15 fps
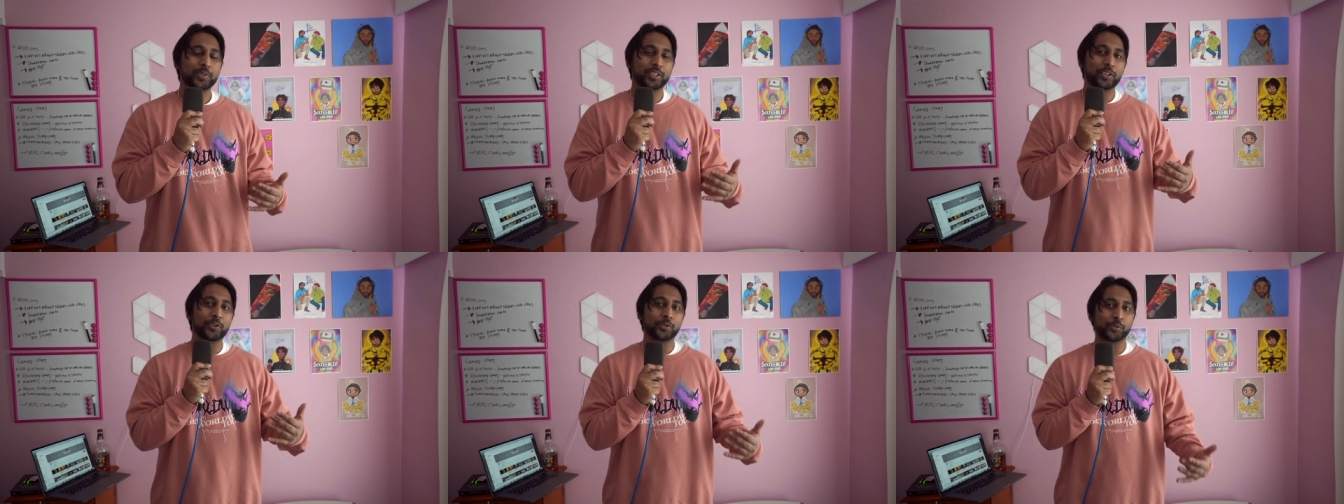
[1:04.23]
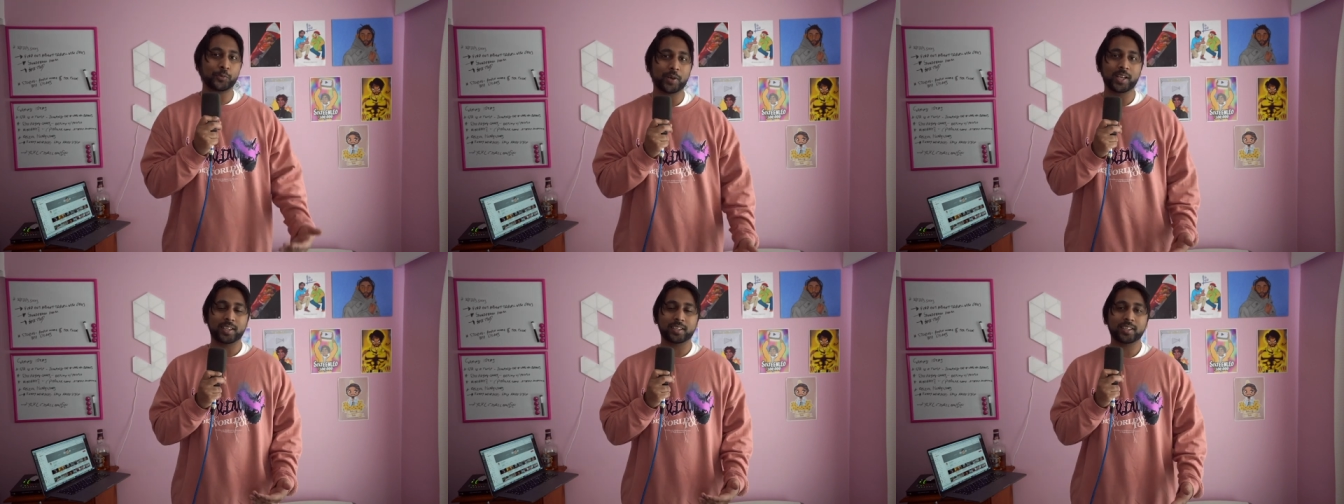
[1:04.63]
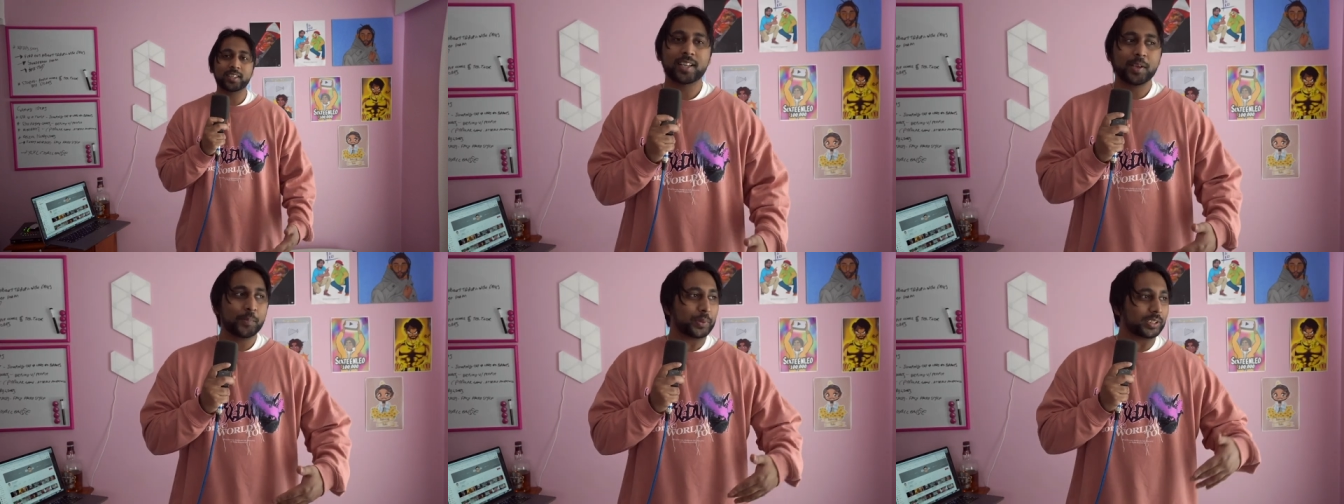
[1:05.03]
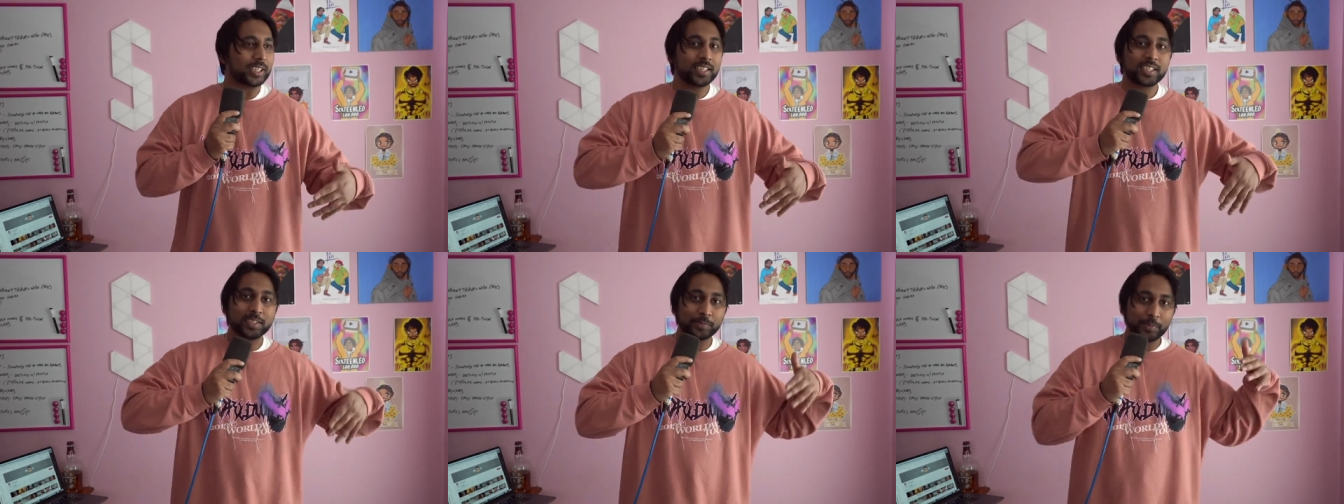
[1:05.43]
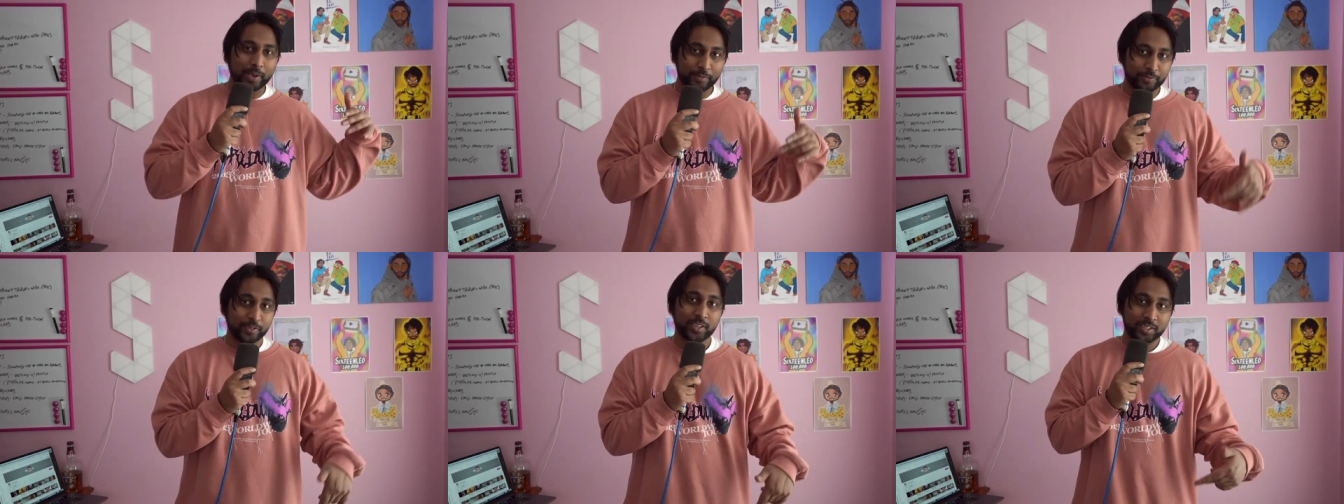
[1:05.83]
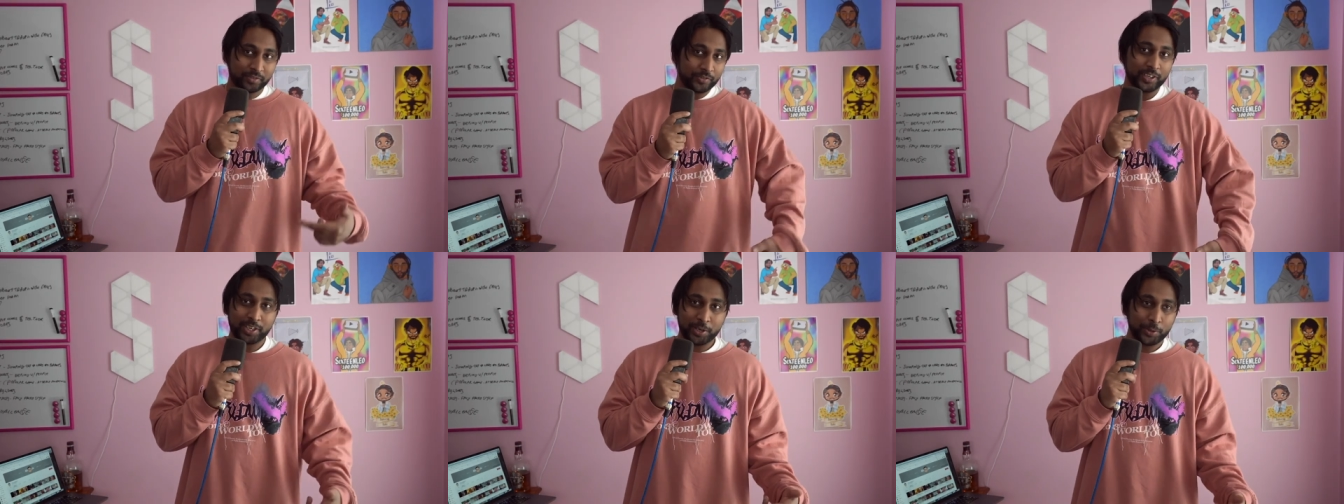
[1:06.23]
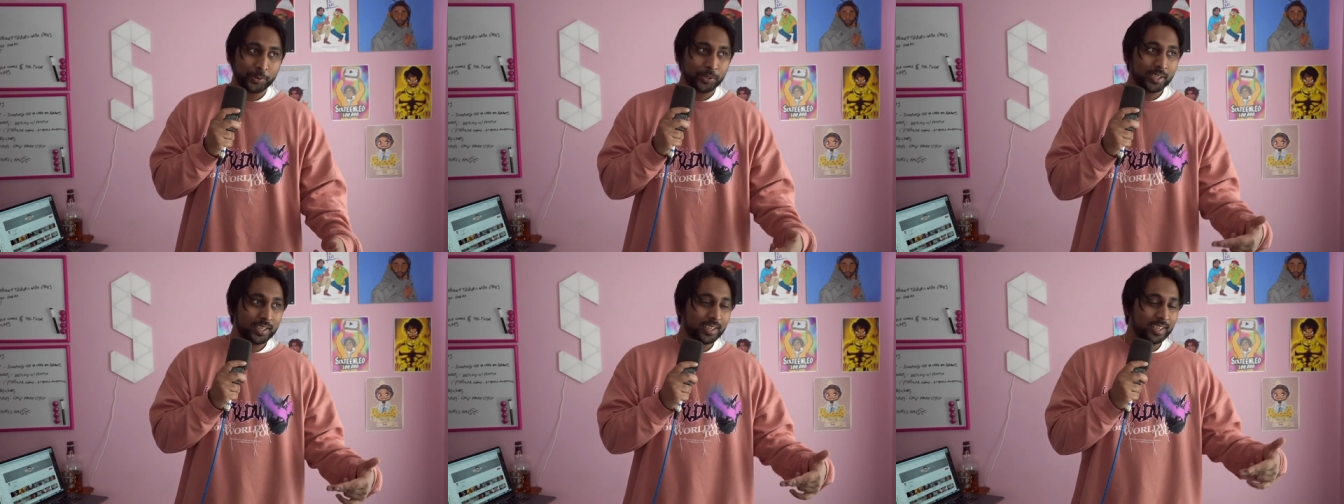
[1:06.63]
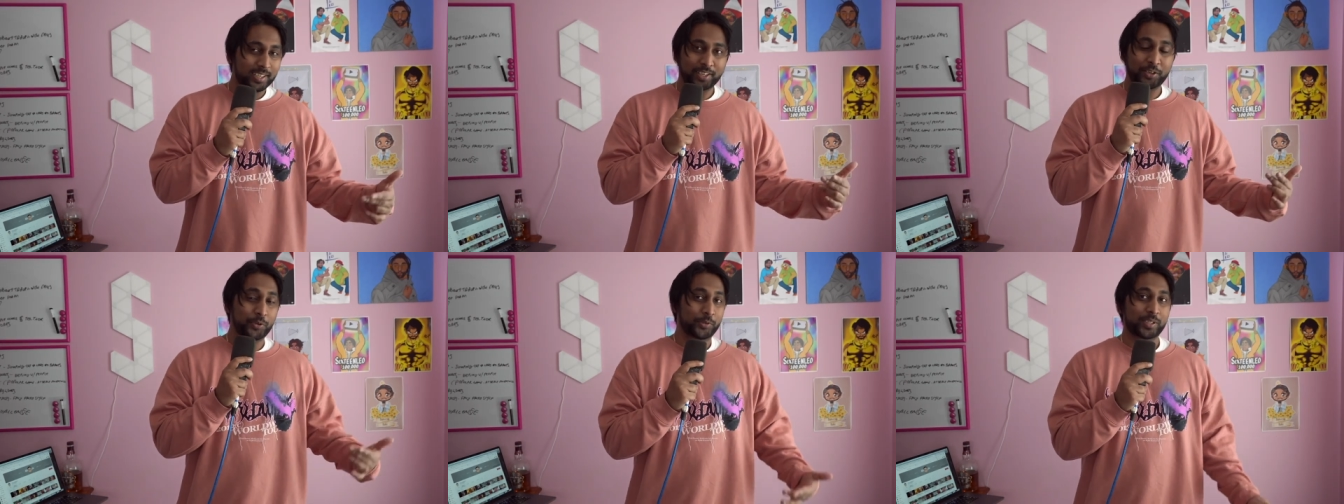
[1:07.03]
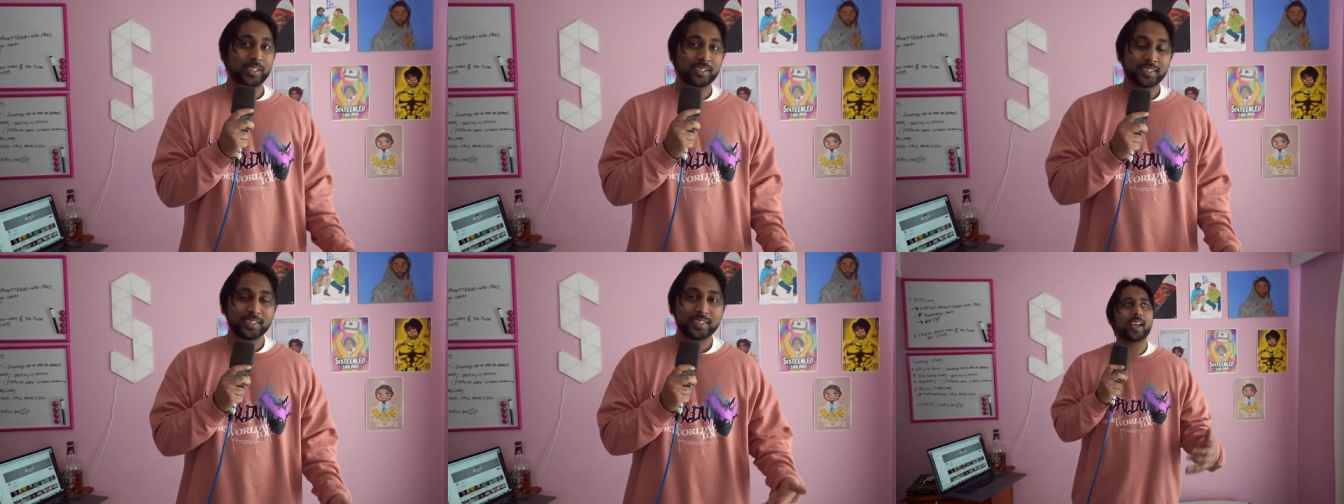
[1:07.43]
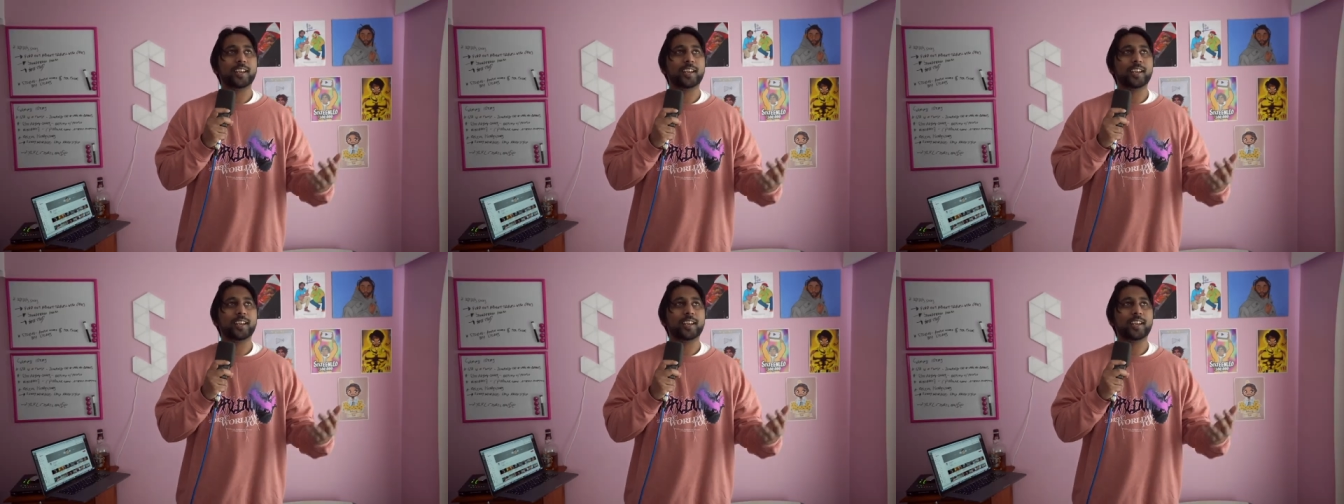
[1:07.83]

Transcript: one goes well. But this is my first video in New Zealand,